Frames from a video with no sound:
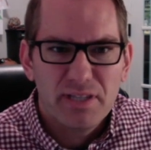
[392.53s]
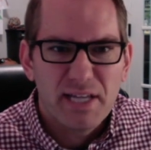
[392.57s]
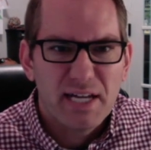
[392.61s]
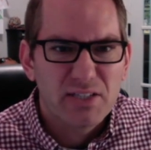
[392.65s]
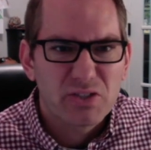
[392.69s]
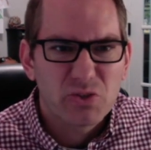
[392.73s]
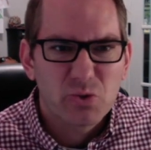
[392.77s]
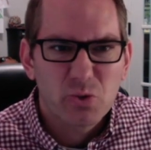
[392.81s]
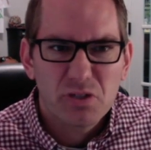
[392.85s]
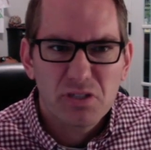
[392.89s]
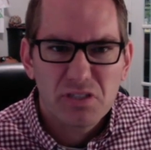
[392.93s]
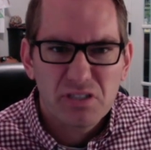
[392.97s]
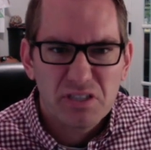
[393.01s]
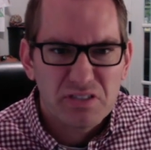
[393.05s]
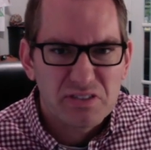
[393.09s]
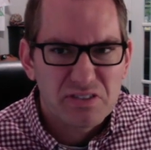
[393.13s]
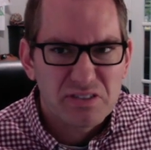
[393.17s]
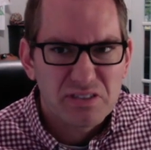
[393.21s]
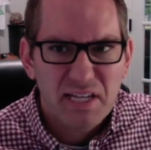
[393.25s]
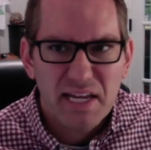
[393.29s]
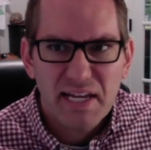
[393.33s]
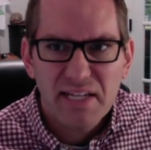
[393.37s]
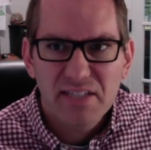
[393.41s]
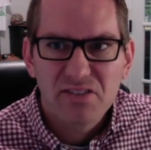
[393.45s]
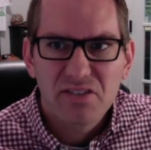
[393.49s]
That sort of just
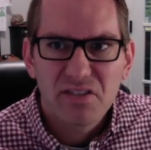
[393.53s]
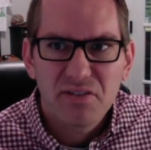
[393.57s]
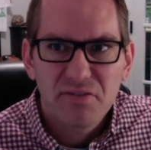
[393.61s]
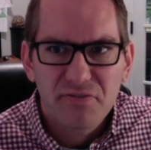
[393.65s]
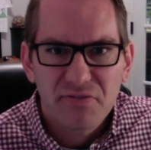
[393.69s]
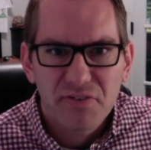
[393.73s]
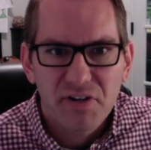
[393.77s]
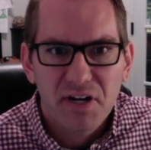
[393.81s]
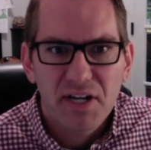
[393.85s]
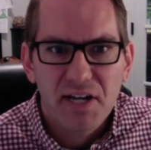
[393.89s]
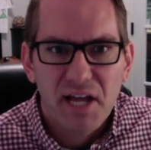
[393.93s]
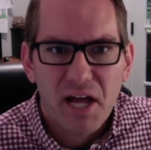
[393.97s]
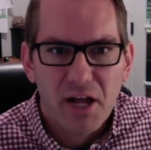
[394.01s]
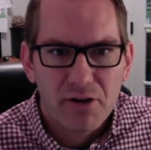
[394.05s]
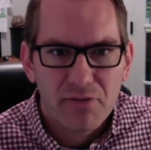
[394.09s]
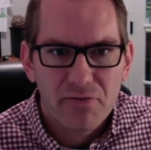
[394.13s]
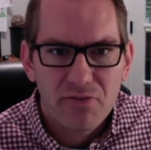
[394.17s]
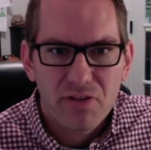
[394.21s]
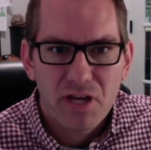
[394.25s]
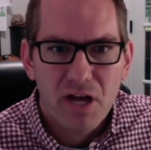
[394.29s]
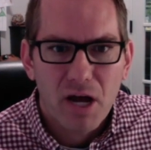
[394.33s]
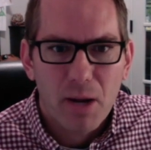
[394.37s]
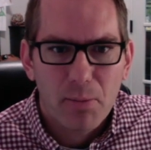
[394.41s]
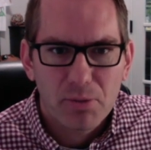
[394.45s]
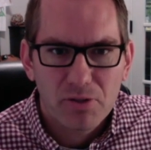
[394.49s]
takes the fun out of
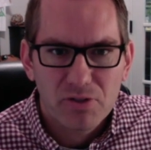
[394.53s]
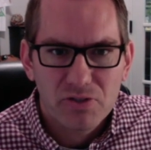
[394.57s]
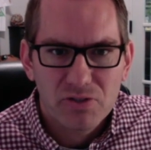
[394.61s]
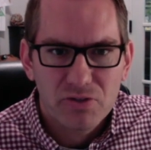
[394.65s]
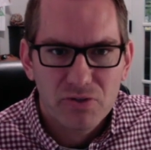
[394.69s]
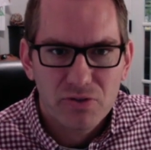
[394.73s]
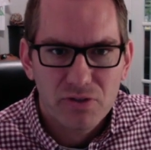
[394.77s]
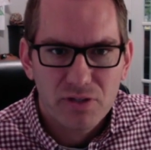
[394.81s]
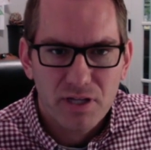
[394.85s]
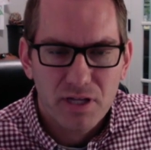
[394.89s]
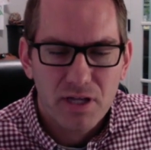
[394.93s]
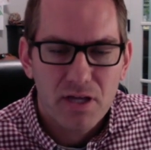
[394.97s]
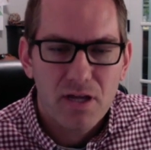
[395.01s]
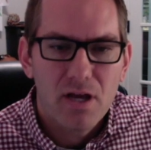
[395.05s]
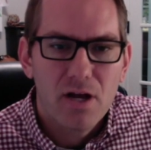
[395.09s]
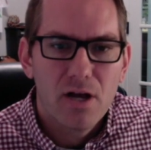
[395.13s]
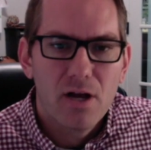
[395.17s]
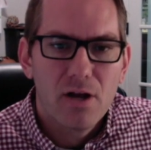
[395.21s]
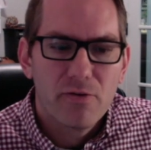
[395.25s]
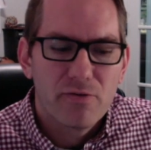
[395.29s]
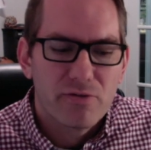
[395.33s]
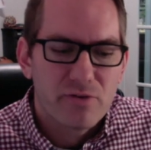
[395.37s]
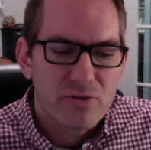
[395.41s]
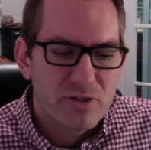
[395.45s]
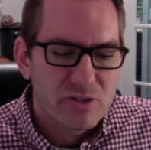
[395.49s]
the opportunity
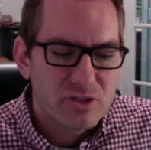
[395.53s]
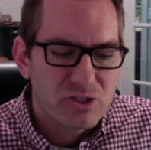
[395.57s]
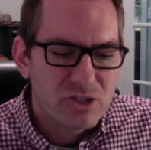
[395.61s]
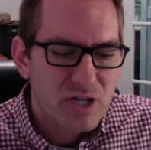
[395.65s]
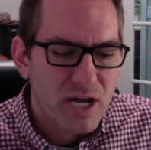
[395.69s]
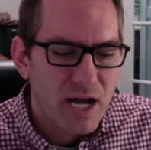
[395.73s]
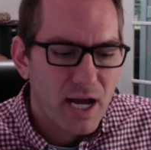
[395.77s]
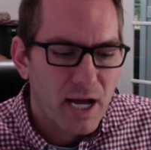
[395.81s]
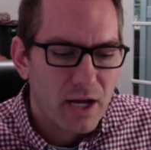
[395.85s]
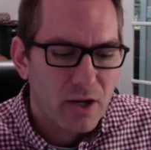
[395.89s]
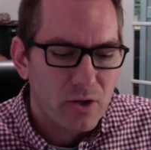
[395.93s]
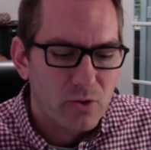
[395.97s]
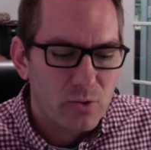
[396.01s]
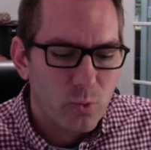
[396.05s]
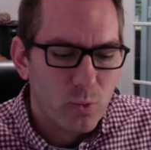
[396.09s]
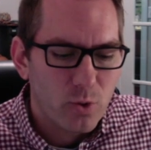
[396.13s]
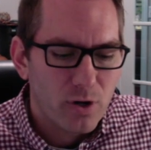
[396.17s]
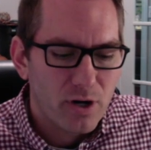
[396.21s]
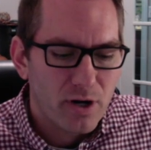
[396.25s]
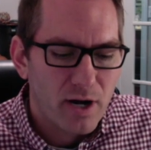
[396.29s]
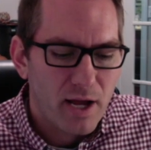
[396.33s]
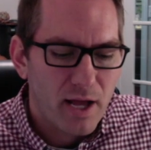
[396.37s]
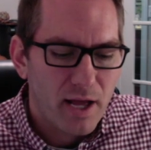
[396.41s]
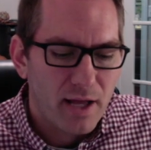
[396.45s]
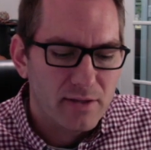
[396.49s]
for the child,
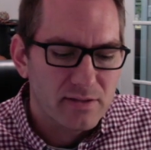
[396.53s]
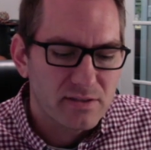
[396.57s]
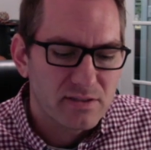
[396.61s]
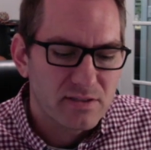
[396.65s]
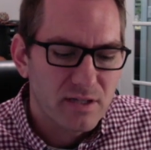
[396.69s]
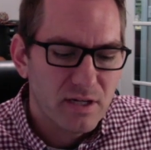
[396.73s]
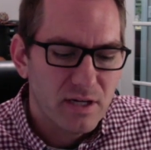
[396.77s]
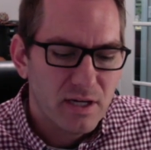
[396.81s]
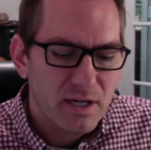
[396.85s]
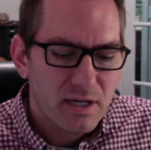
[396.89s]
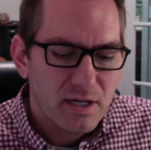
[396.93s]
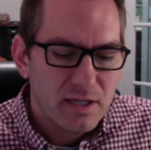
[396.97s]
whereas